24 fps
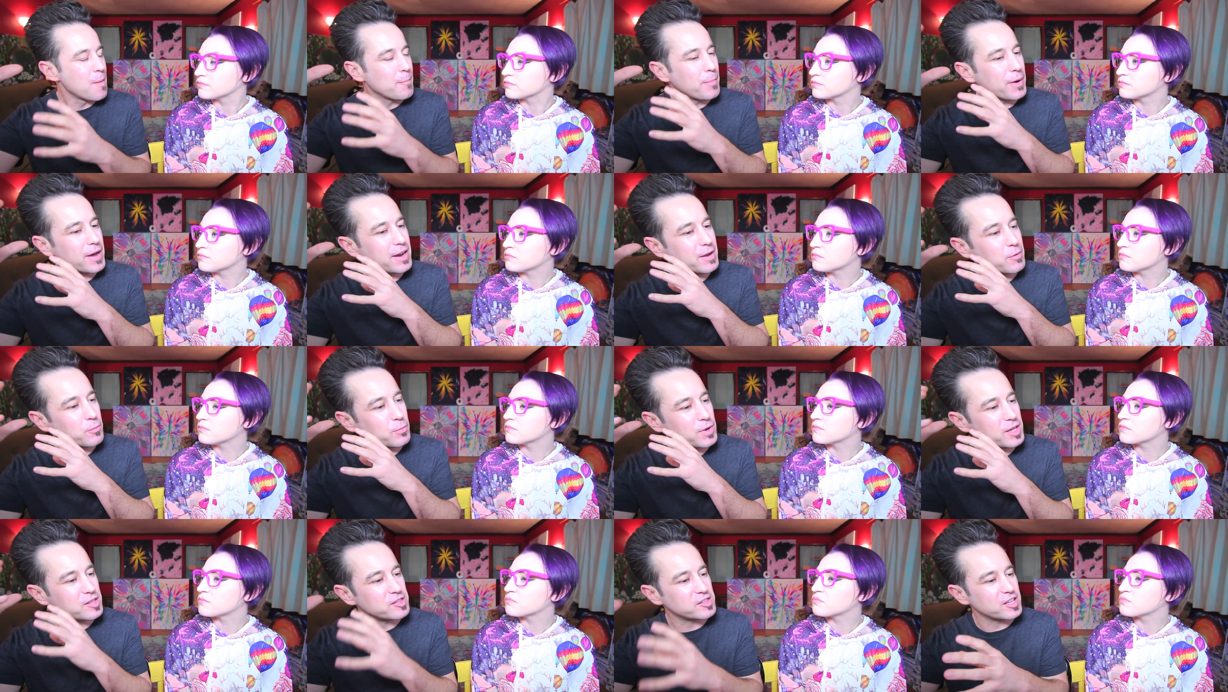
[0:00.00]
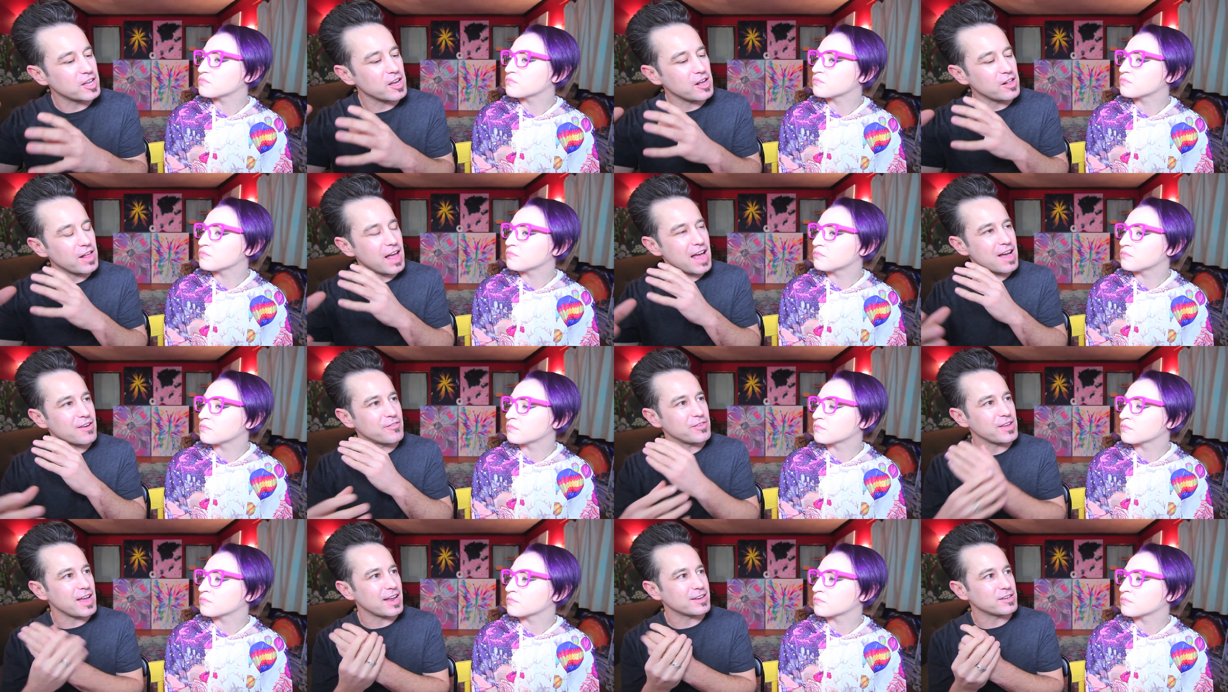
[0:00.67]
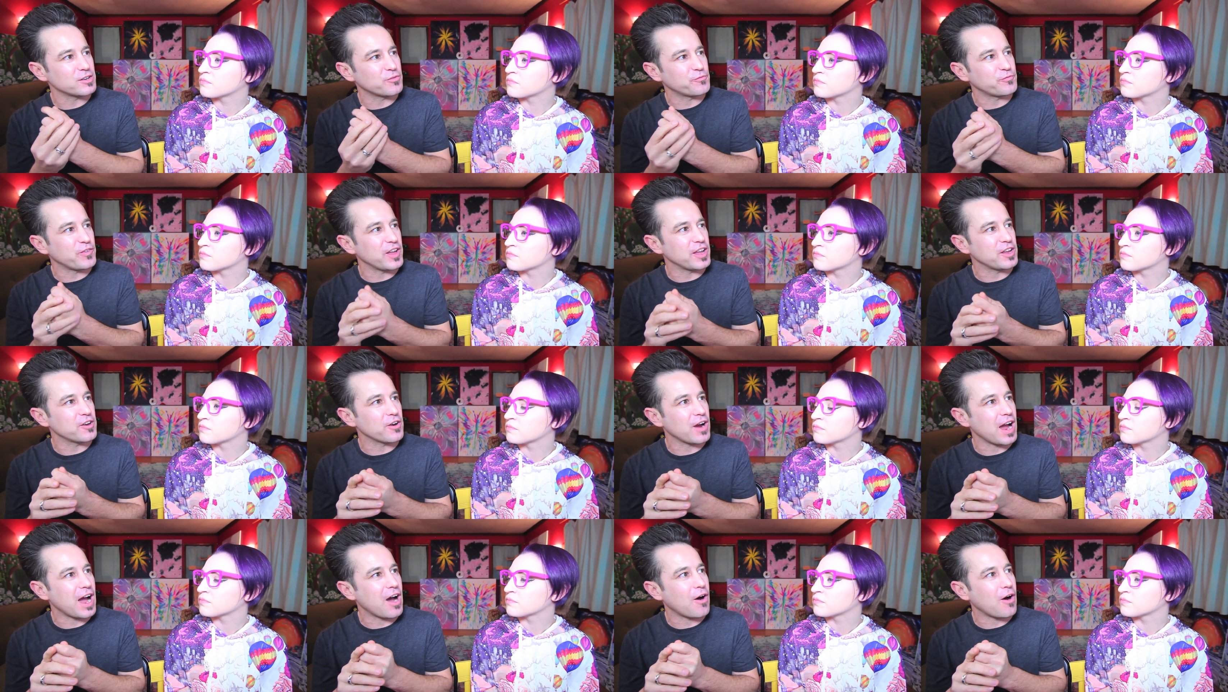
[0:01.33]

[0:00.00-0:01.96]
Speaker 1: But we still have yet to figure